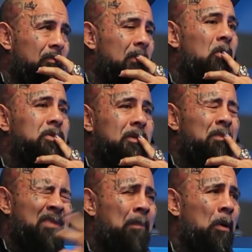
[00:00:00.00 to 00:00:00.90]
promotion
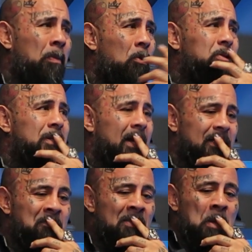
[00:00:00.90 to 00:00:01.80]
night, Black Belt promotion
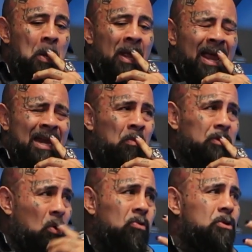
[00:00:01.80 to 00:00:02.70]
nights, and it
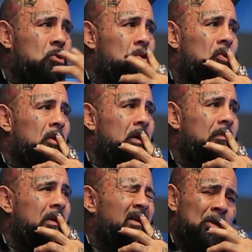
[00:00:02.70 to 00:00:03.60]
was old school. You know what
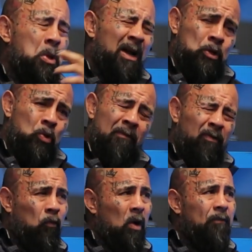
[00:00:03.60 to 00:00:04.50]
I mean? Look, you got to train for
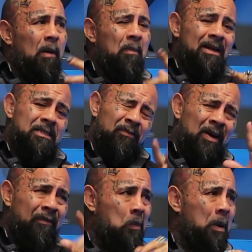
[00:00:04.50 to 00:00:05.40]
45 minutes in
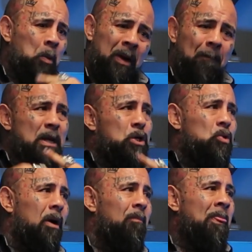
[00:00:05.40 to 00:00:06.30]
front of everybody. We're gonna beat
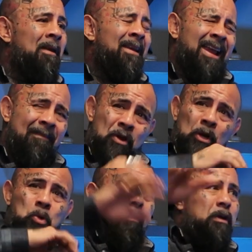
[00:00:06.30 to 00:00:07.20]
you up, and then you're
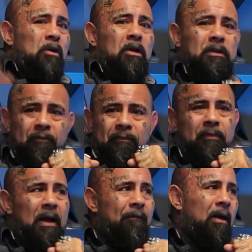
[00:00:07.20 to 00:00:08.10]
gonna do all these rounds of
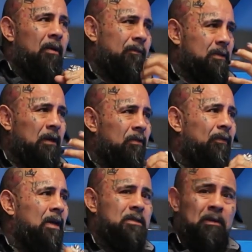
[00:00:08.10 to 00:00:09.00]

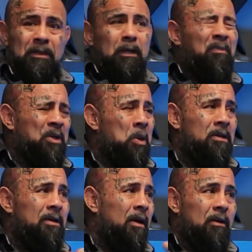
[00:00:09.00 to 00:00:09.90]
self-defense. Someone's gonna put the
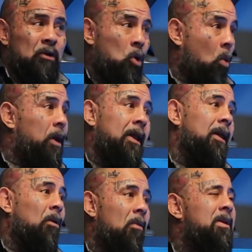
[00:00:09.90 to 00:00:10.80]
gloves on. Don't get
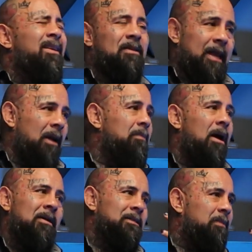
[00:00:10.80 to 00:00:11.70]
hit, homie. Take them
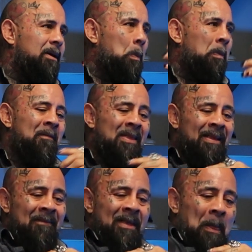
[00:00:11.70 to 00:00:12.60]
down and submit them.
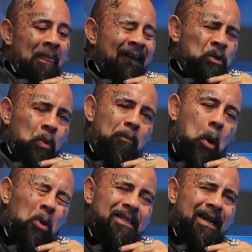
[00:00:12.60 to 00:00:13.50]
And so we
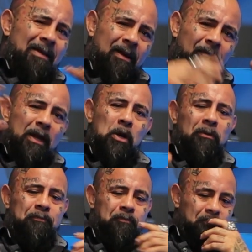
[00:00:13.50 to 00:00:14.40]
posted that, and I did a
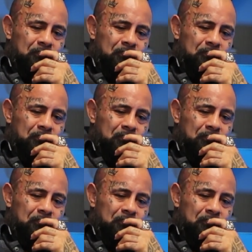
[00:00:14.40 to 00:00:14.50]
video,